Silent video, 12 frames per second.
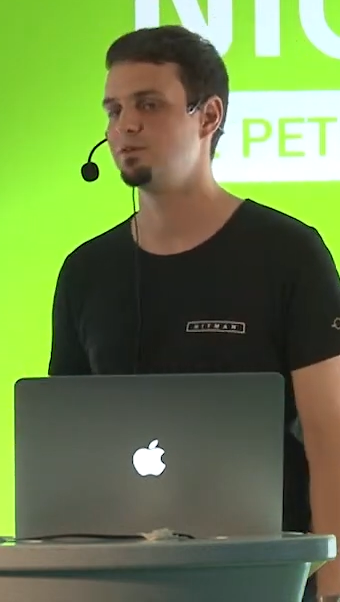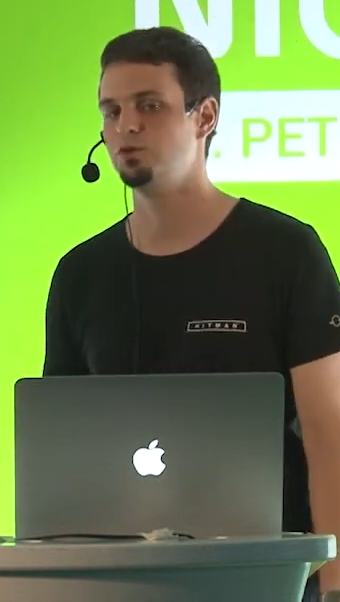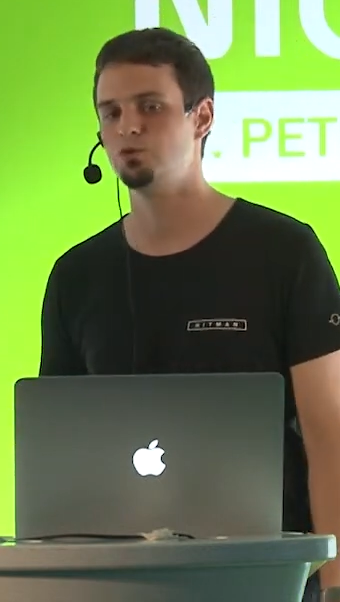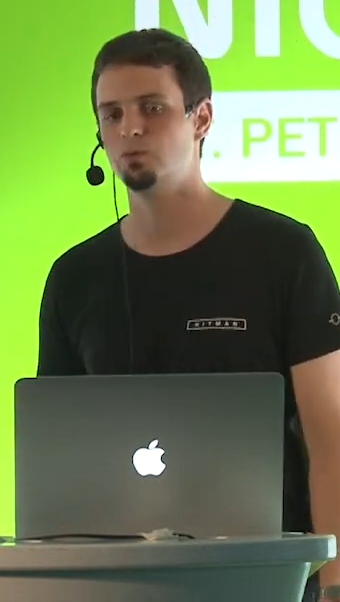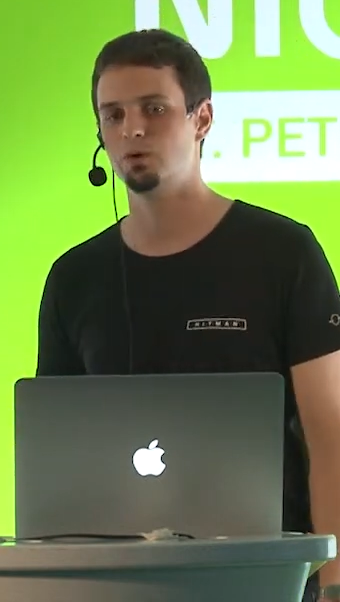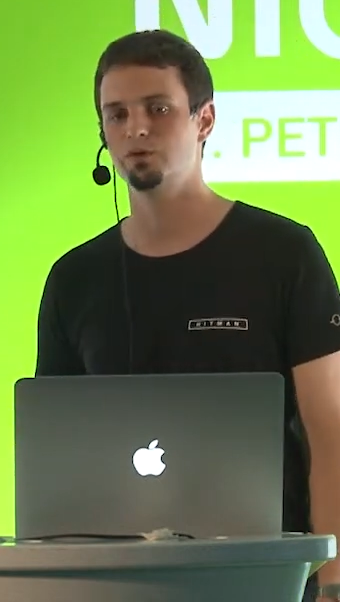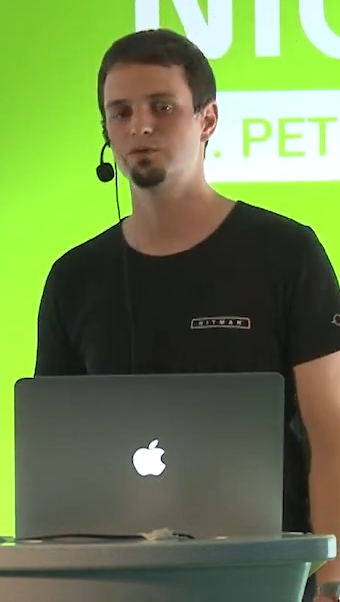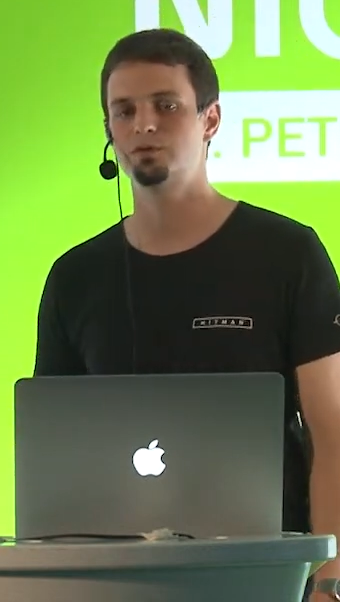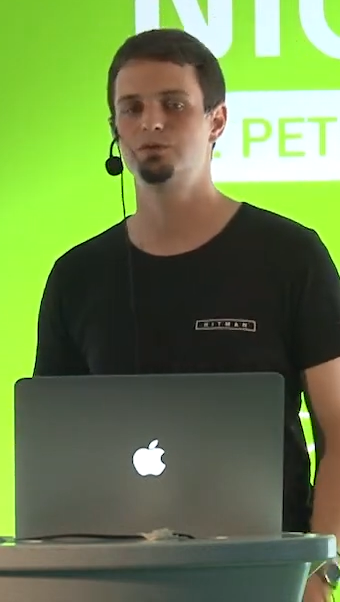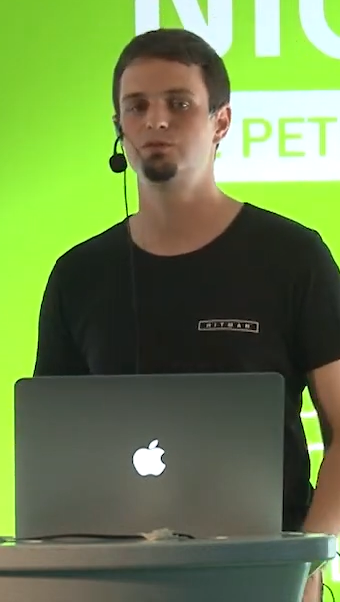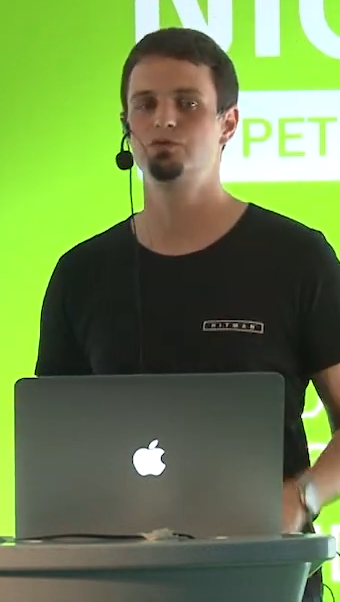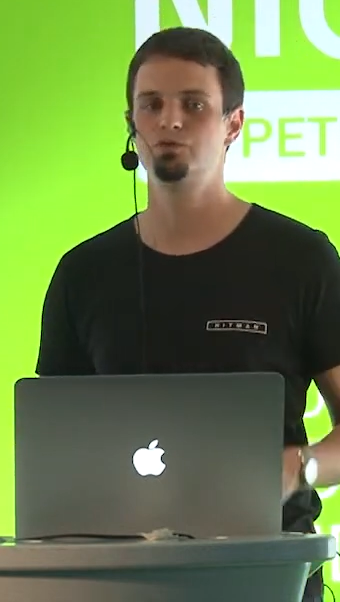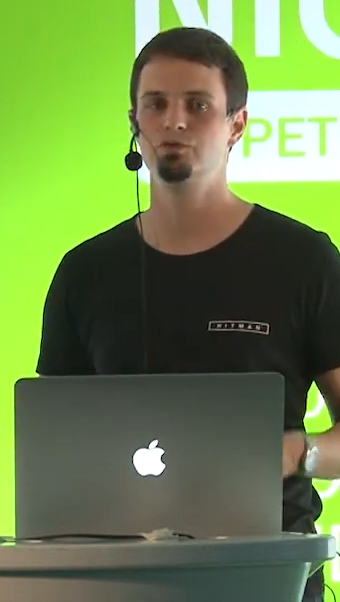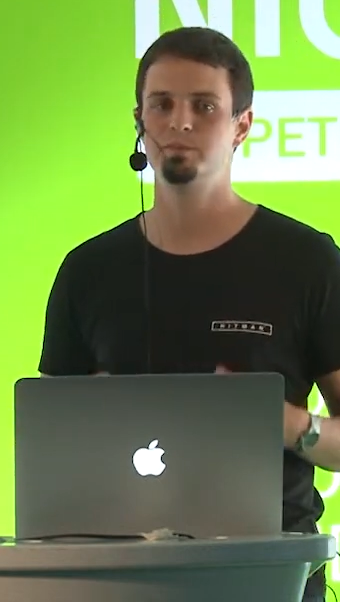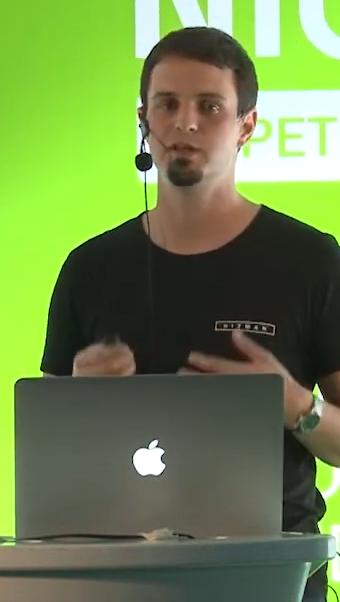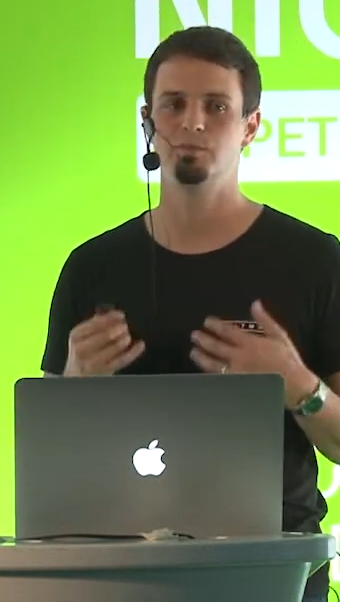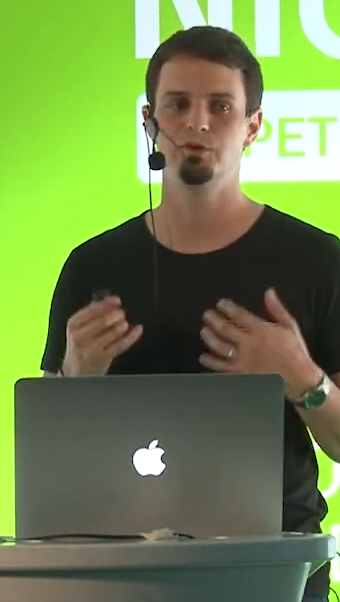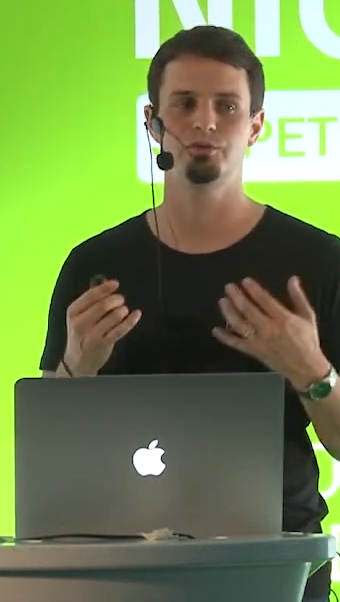you want to
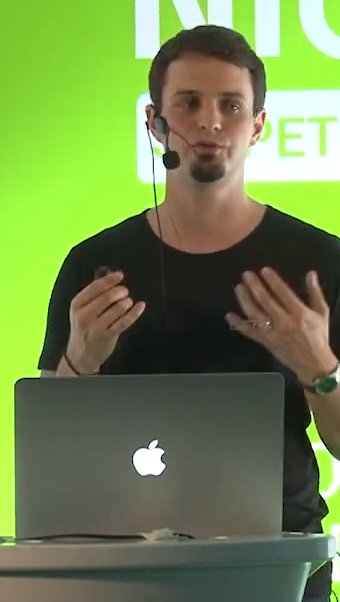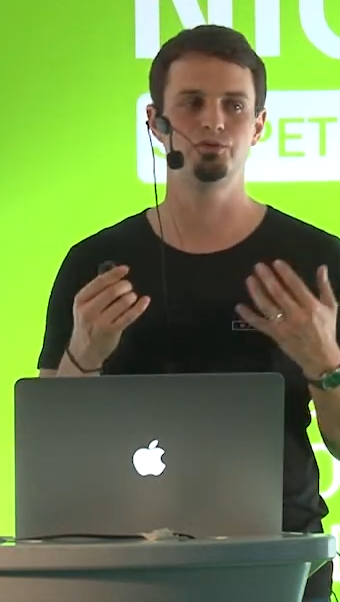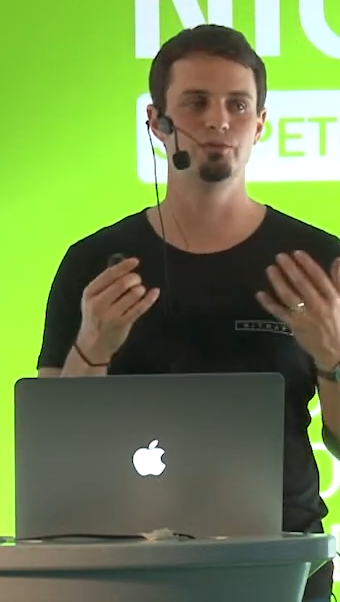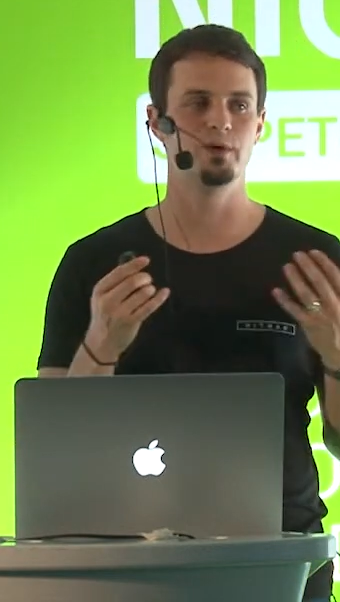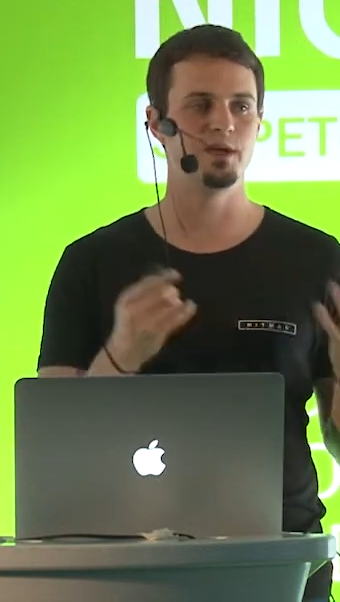be able to